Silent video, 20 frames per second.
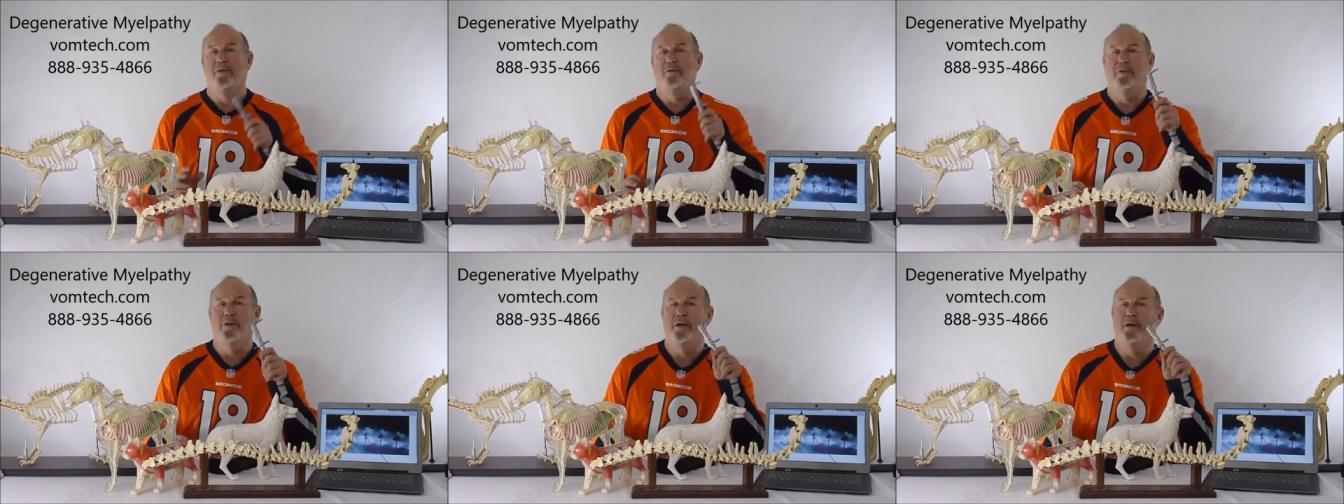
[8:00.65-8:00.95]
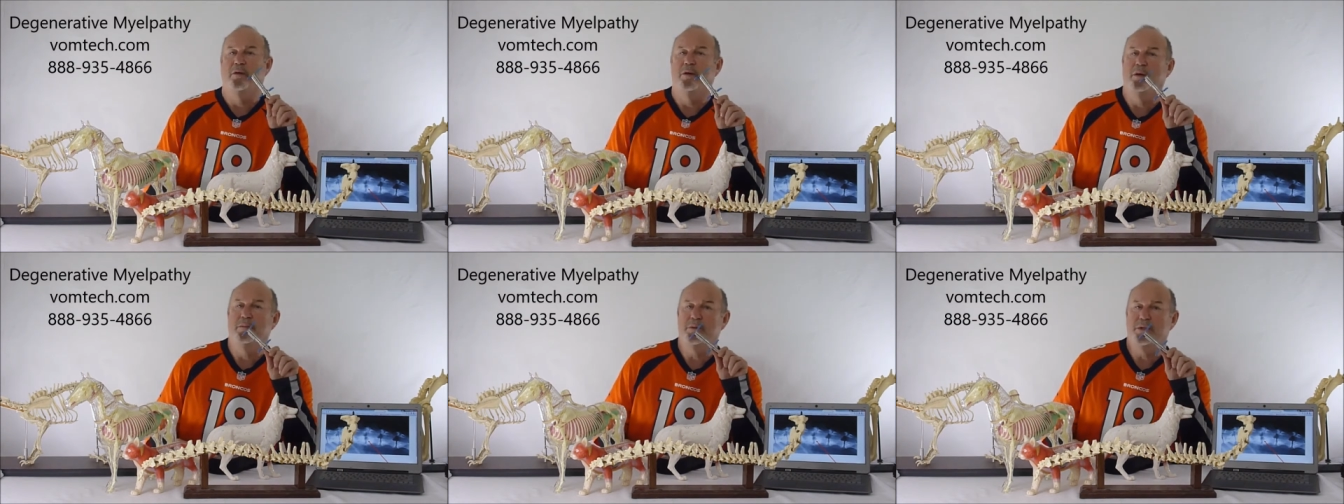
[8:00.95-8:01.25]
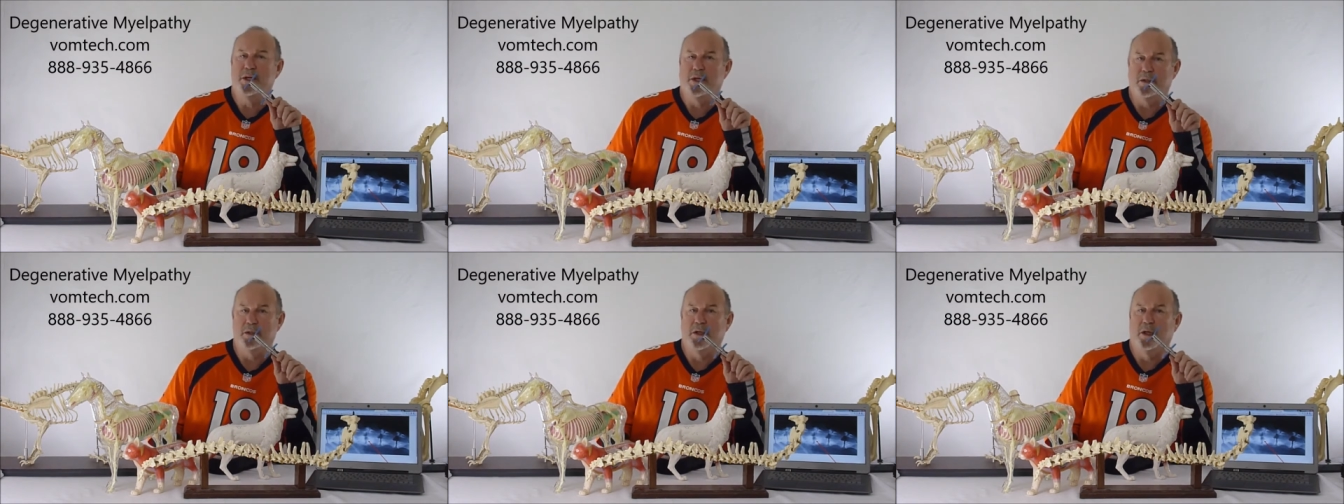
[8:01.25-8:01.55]
the VOM
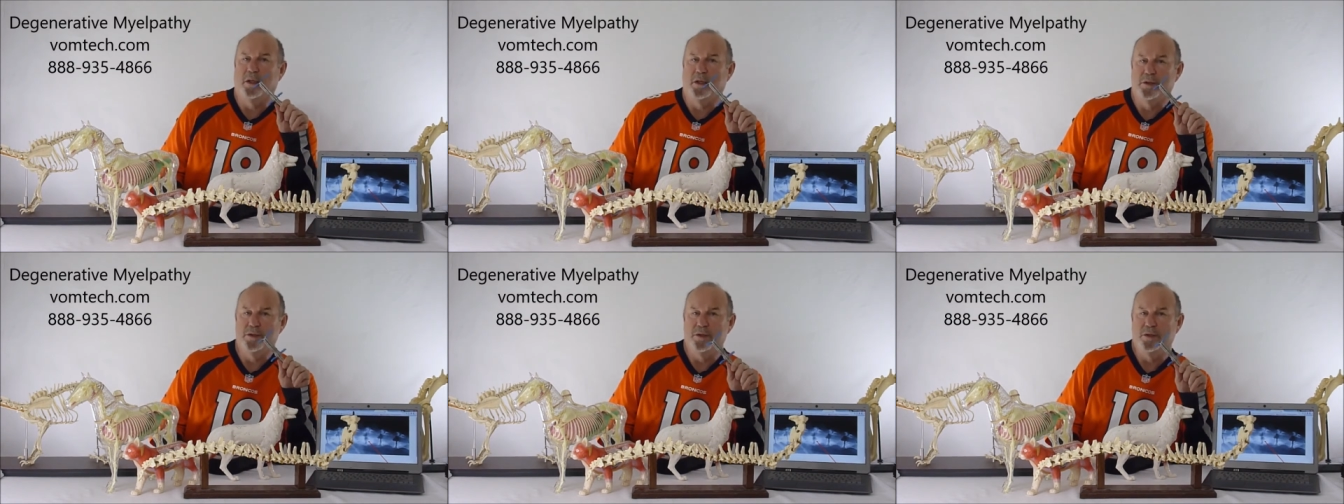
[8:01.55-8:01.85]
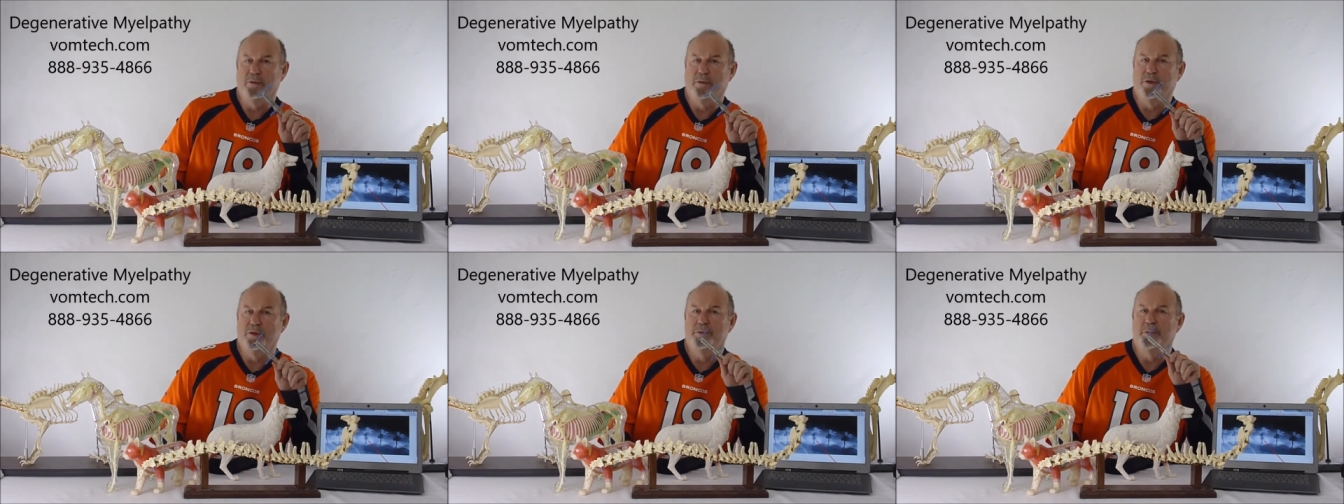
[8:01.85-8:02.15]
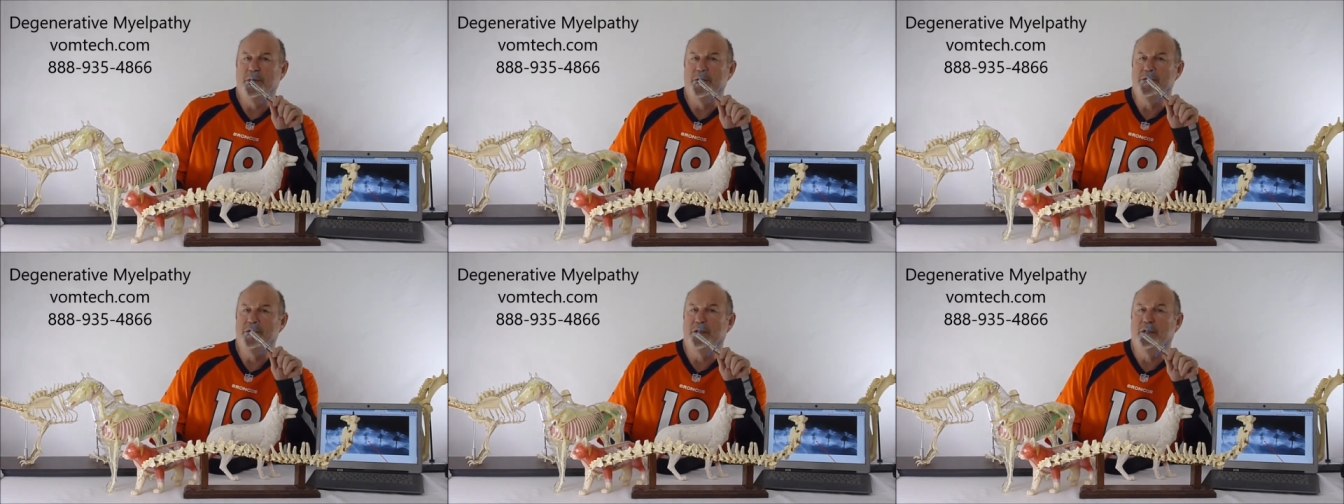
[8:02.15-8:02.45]
technology, which
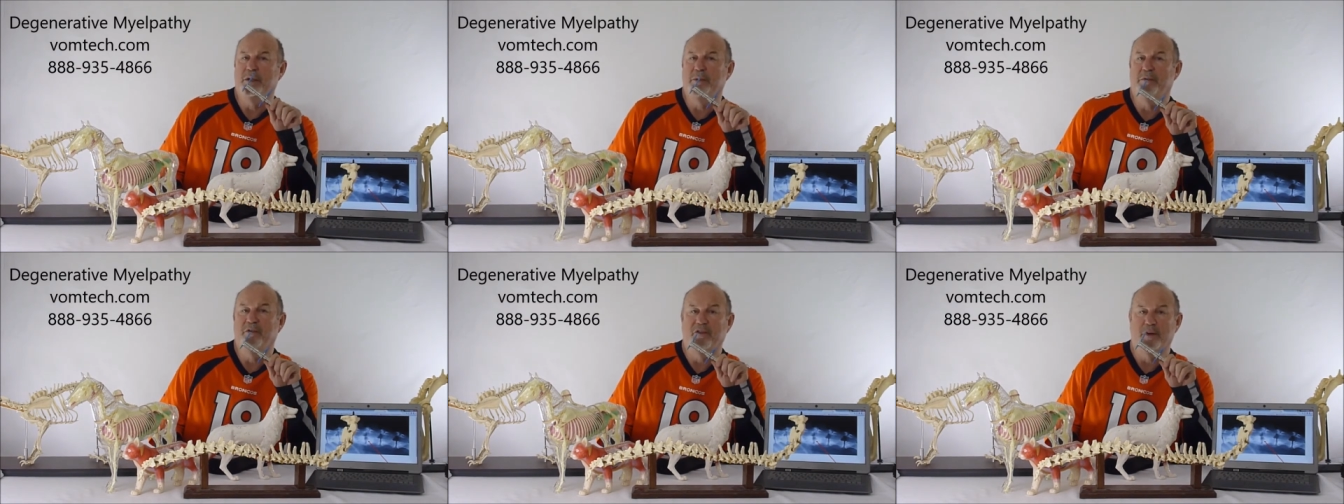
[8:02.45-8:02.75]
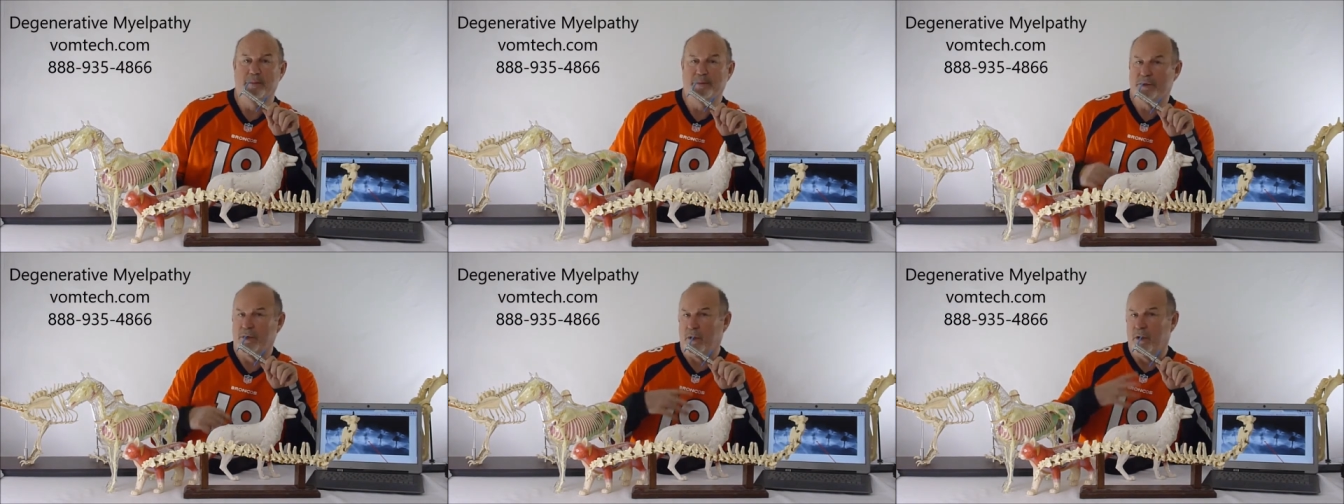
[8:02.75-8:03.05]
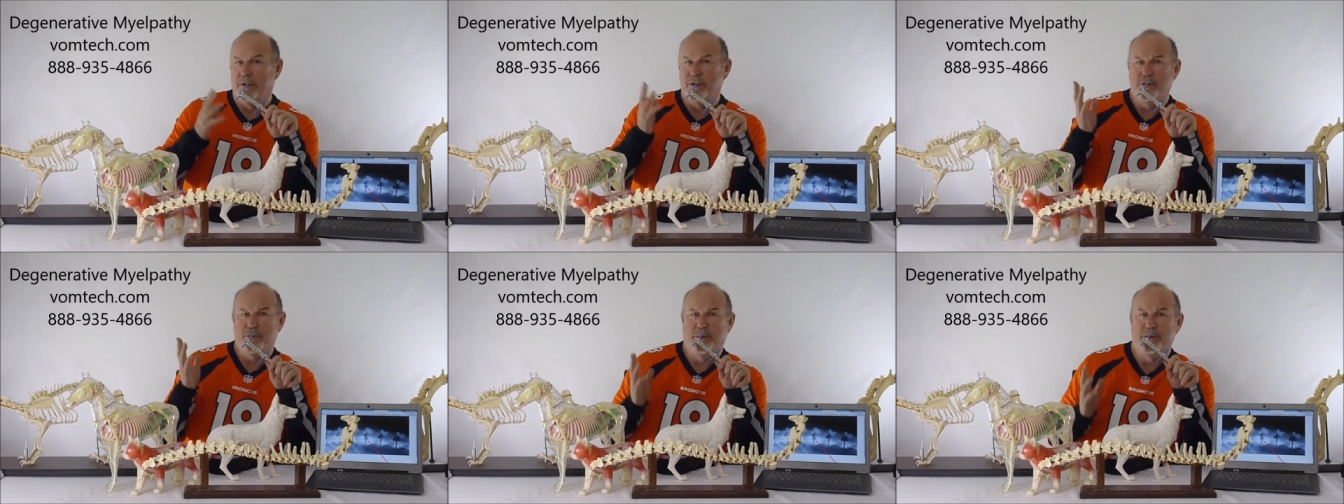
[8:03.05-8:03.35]
basically flips
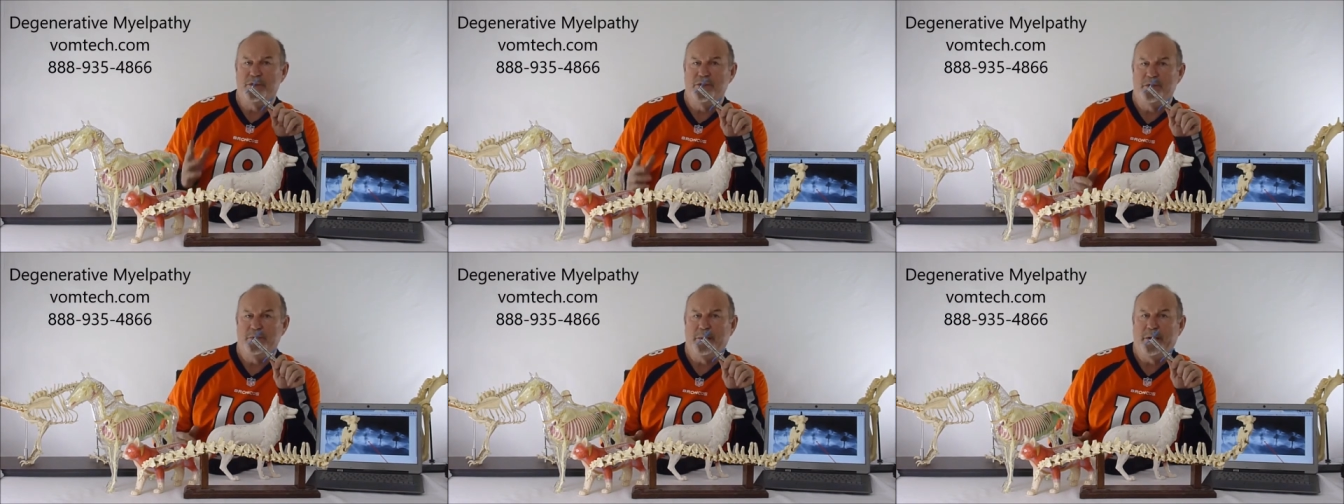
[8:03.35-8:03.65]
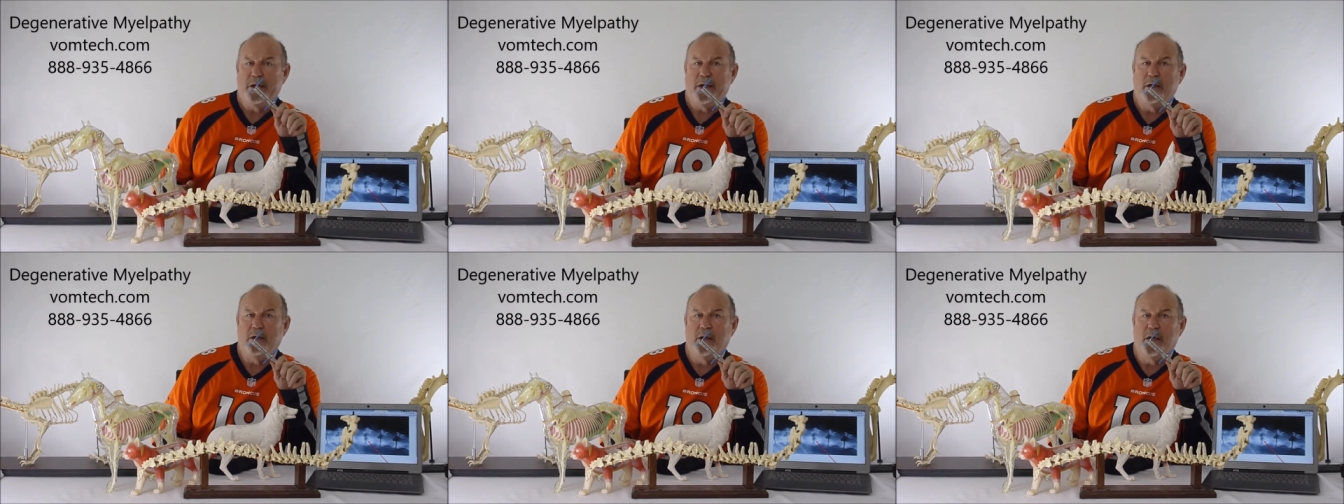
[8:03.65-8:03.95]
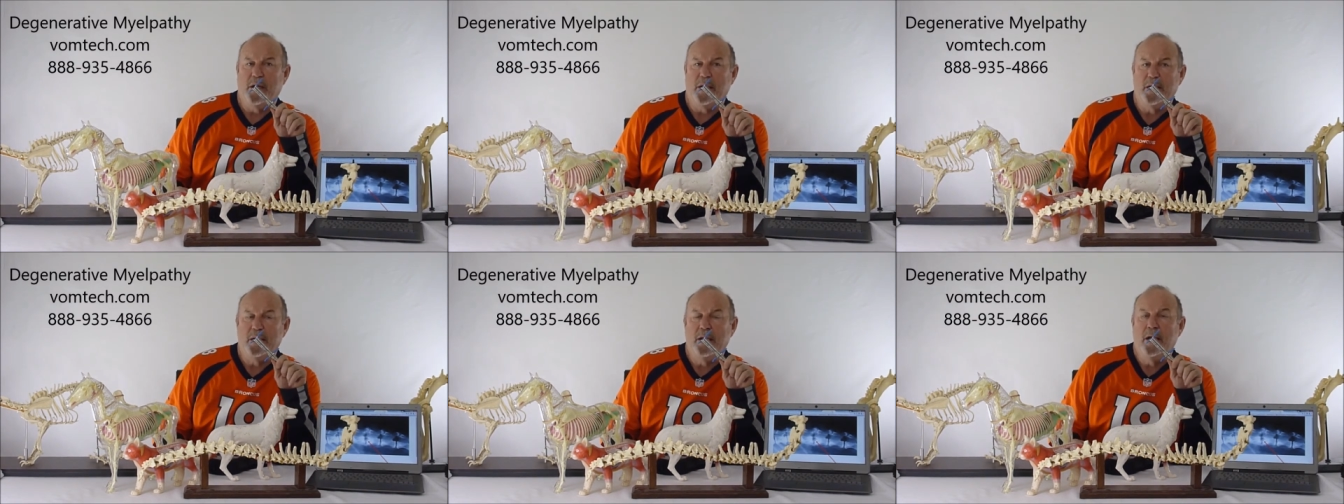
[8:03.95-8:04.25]
all the switches back
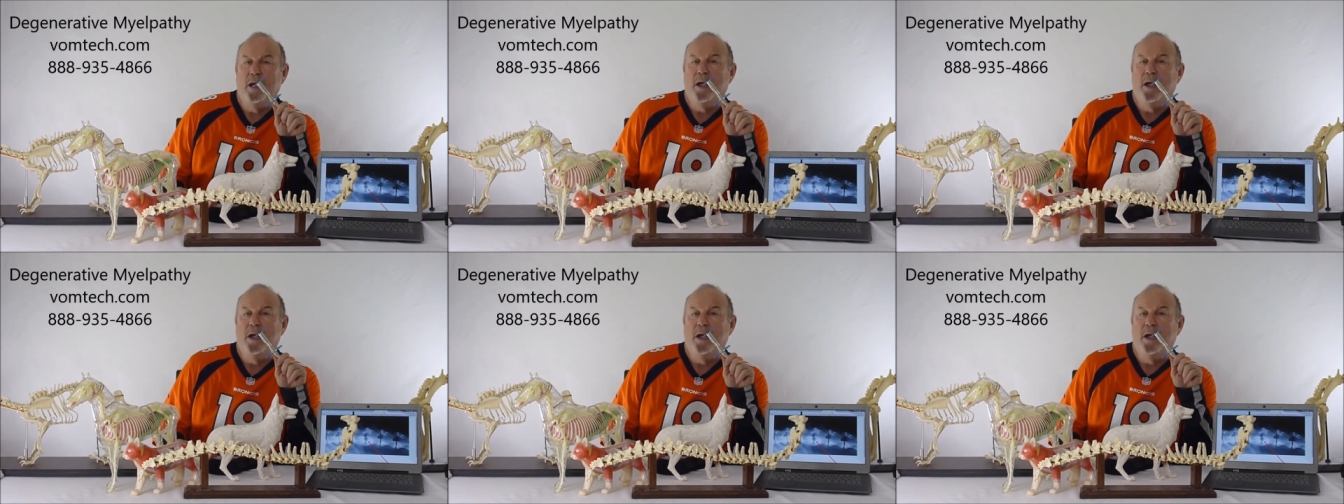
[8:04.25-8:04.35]
on